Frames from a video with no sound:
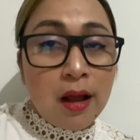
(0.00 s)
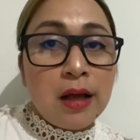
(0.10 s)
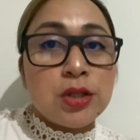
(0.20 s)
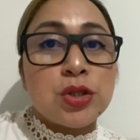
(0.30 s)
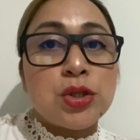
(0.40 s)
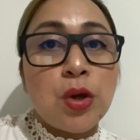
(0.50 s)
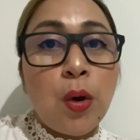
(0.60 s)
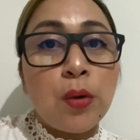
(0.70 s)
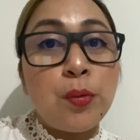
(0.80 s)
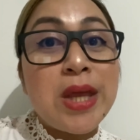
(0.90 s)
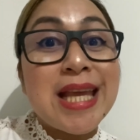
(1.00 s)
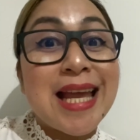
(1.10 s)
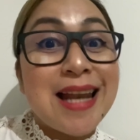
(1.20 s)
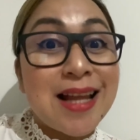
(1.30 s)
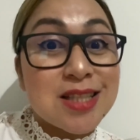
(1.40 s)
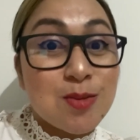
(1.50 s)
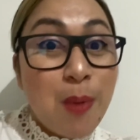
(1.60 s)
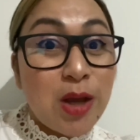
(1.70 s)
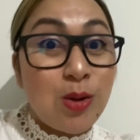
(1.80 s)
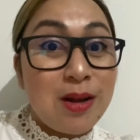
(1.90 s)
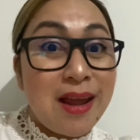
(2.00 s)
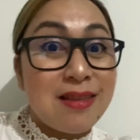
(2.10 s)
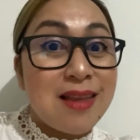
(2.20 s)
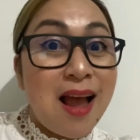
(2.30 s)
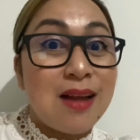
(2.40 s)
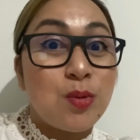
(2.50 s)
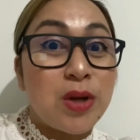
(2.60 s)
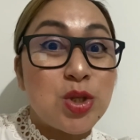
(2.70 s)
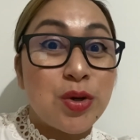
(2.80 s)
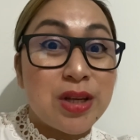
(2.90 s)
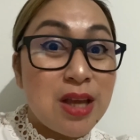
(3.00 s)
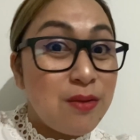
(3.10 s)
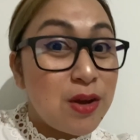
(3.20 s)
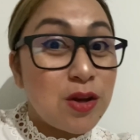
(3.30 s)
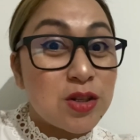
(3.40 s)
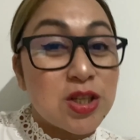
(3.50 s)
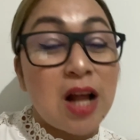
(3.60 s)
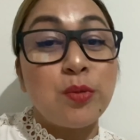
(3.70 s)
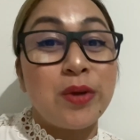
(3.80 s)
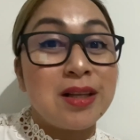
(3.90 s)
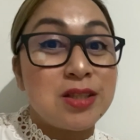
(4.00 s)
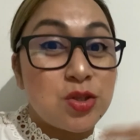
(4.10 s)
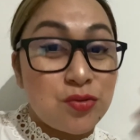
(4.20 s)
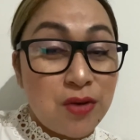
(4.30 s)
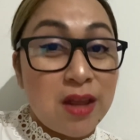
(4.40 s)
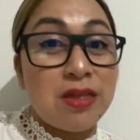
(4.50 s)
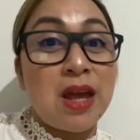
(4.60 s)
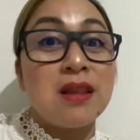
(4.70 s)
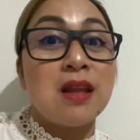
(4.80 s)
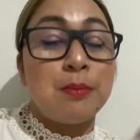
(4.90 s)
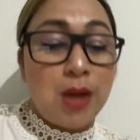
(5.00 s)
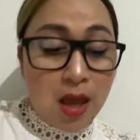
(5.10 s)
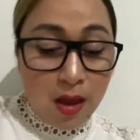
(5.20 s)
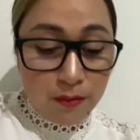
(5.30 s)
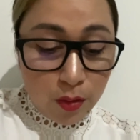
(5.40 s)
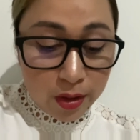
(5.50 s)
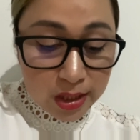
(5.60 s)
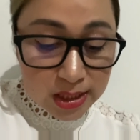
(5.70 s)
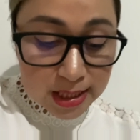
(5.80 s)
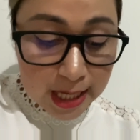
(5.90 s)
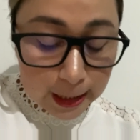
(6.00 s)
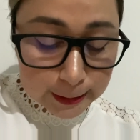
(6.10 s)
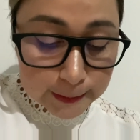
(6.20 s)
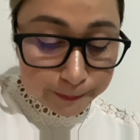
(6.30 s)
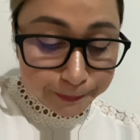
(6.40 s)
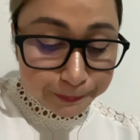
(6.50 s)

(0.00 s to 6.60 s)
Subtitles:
So we cannot speculate that what you're giving your child will strengthen the behavior or the skills.